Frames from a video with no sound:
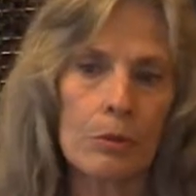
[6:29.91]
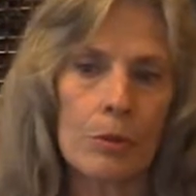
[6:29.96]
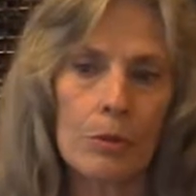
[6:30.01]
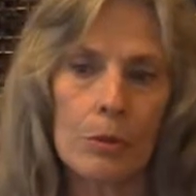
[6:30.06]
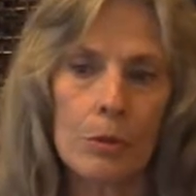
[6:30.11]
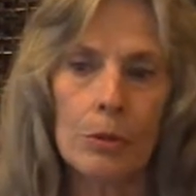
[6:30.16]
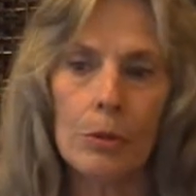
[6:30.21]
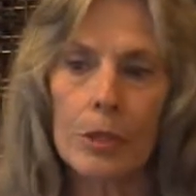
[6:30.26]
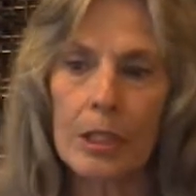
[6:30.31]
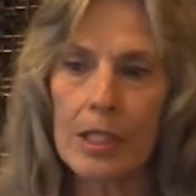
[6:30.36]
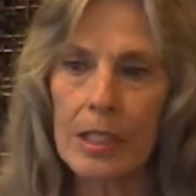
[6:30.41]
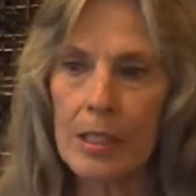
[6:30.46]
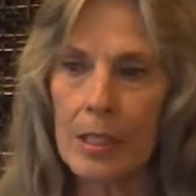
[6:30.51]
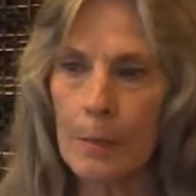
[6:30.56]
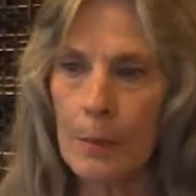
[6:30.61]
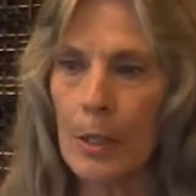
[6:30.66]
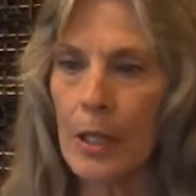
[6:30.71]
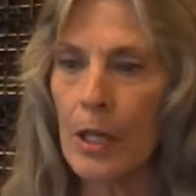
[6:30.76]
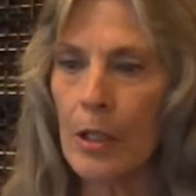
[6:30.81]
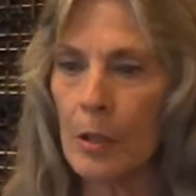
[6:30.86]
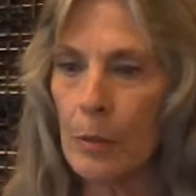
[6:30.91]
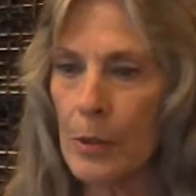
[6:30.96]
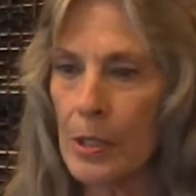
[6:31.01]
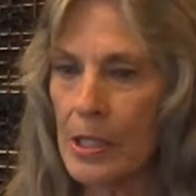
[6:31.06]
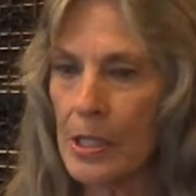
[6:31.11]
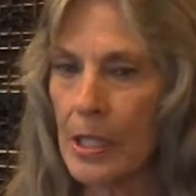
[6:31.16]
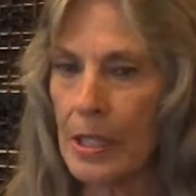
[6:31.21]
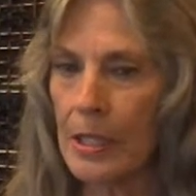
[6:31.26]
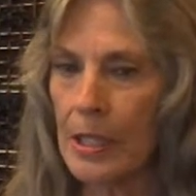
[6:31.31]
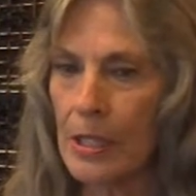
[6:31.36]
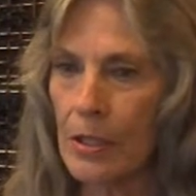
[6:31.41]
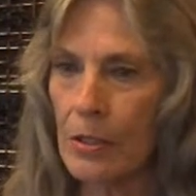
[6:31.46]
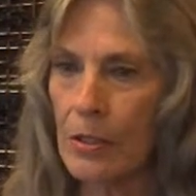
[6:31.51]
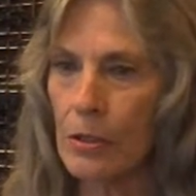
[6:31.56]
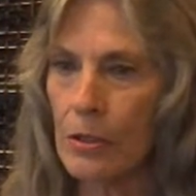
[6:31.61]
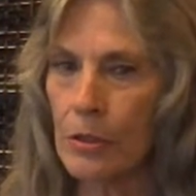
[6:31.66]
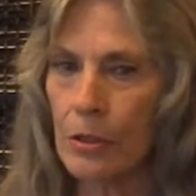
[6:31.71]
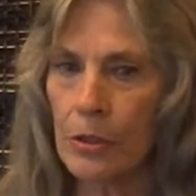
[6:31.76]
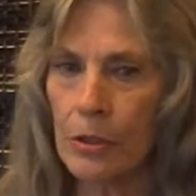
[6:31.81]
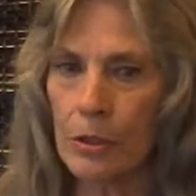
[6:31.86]
truly step one hundred percent
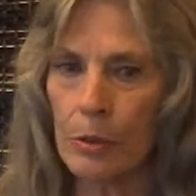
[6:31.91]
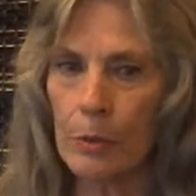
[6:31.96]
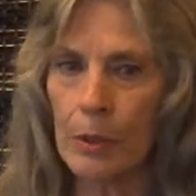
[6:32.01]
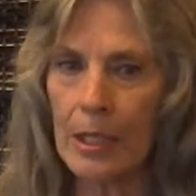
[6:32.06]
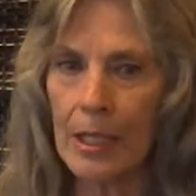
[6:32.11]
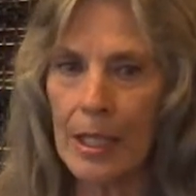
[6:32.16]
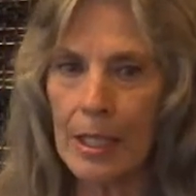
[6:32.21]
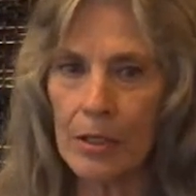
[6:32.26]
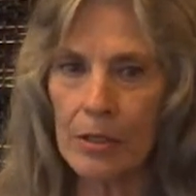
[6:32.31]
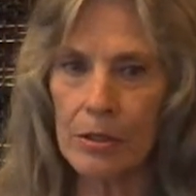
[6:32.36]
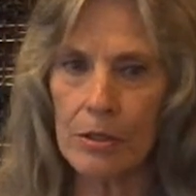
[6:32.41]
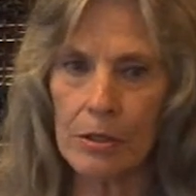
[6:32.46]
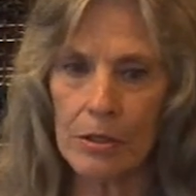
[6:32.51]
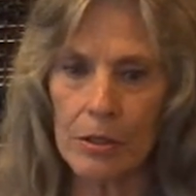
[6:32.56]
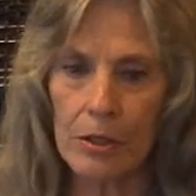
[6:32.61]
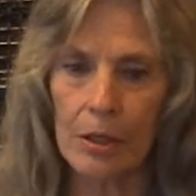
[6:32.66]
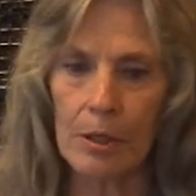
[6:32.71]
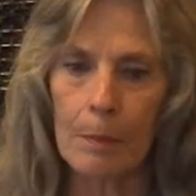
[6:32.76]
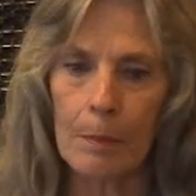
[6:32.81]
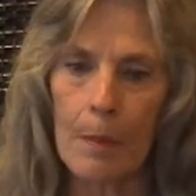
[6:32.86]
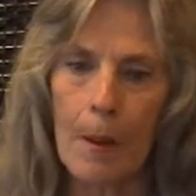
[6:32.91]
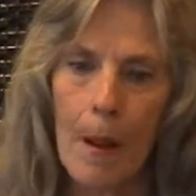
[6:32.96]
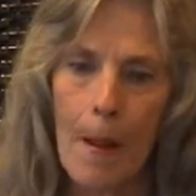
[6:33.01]
into your relationship.